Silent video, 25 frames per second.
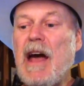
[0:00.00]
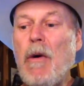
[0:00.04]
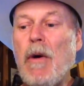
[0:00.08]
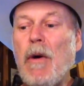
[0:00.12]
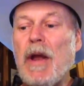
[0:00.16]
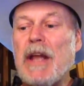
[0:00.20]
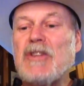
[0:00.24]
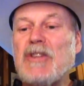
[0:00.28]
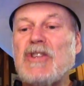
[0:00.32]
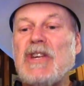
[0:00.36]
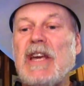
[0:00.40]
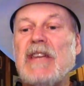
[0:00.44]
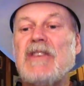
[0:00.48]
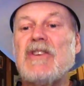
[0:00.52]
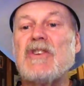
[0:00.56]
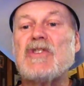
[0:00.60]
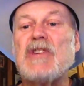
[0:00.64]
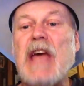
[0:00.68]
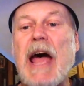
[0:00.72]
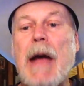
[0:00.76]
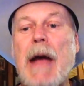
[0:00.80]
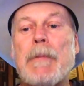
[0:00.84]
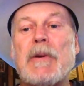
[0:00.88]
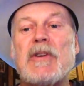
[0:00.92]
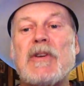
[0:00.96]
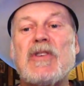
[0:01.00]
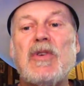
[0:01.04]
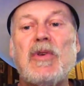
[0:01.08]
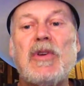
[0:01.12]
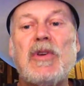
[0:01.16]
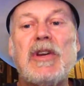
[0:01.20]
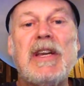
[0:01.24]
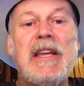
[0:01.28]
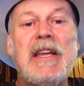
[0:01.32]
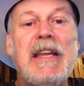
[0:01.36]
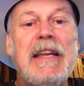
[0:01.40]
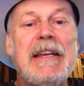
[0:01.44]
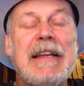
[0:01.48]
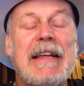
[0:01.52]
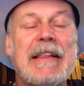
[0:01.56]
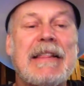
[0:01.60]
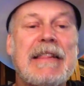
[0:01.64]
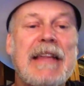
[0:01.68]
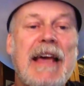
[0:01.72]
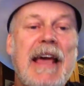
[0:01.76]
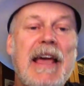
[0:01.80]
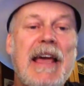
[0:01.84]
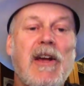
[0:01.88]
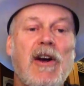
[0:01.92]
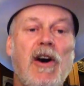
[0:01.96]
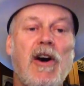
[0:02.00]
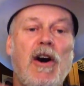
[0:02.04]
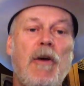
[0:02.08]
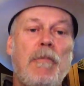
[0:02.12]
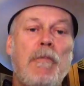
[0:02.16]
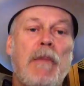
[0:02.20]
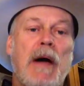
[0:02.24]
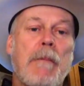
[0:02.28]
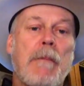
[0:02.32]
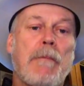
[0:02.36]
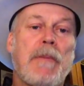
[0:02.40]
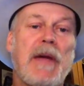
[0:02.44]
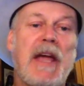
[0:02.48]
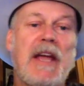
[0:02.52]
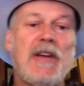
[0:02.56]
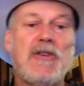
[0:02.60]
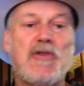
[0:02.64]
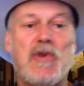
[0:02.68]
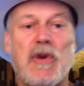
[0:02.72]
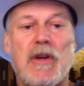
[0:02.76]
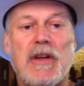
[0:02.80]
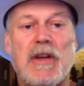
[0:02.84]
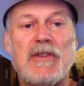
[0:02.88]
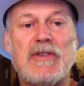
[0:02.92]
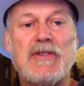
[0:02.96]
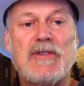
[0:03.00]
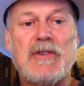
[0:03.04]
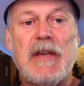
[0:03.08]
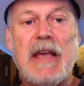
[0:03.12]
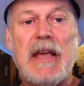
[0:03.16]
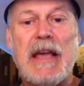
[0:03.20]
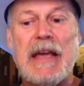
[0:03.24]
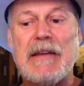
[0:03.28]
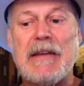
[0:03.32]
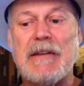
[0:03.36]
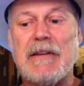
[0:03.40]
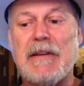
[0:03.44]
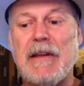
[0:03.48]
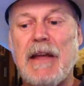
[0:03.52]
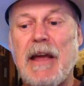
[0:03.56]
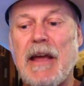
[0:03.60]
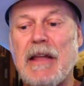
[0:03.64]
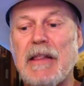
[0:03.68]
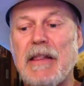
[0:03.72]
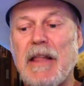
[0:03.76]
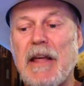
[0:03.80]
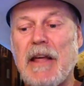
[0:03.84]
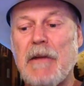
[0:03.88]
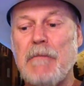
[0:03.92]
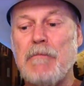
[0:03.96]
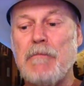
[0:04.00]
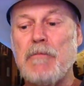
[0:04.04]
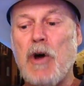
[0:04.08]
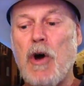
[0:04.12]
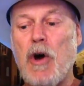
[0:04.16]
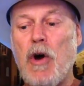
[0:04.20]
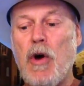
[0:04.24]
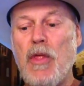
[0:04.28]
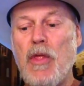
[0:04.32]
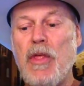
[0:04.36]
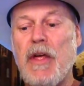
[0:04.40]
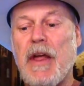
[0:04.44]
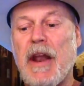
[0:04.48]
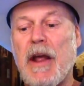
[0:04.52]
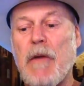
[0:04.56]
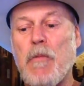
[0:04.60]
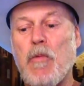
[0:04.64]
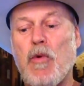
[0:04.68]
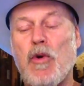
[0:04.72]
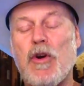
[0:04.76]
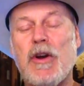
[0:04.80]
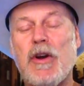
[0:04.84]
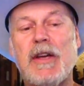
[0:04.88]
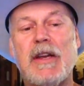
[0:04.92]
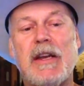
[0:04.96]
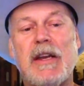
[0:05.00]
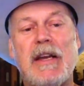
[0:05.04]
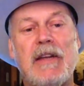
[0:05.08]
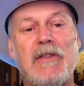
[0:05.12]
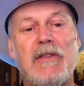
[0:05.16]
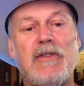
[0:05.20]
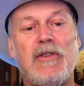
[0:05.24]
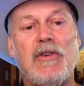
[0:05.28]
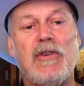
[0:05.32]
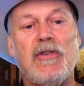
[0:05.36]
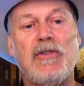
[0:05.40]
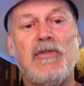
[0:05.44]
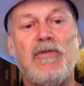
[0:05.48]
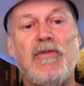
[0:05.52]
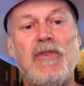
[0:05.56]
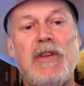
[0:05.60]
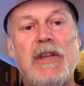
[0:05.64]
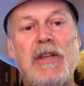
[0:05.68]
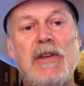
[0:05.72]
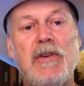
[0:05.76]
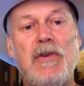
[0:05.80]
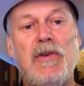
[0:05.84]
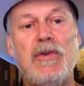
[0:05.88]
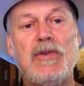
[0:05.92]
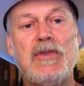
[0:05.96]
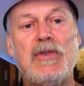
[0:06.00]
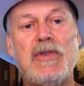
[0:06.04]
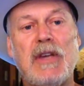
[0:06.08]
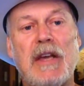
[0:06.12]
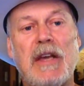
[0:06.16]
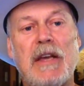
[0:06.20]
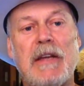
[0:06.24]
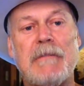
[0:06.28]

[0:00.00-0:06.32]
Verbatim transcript: I want to take this opportunity to thank all my patrons and, and let them know that I'm working on those videos.